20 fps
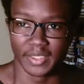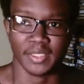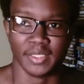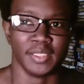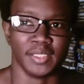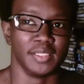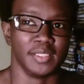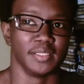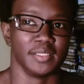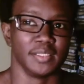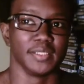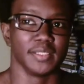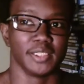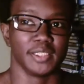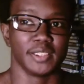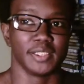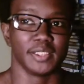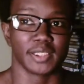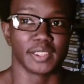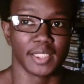he's just
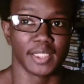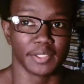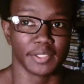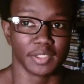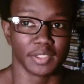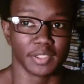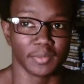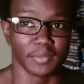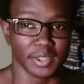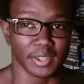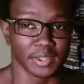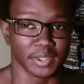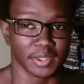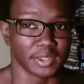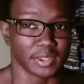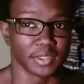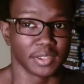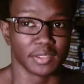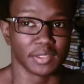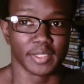standing there watching shit go
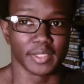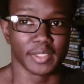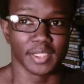down.